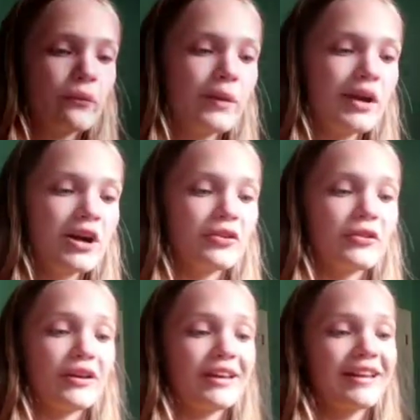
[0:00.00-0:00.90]
We are
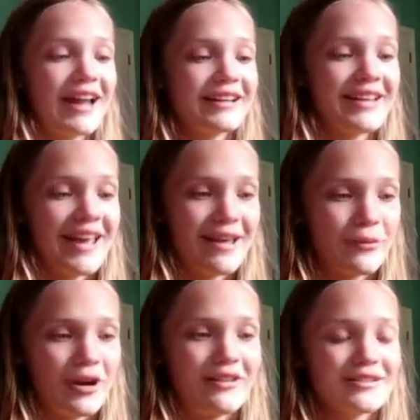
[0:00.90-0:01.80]
looking at
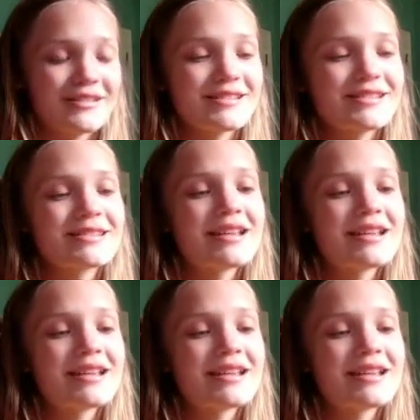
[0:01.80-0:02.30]
campgrounds.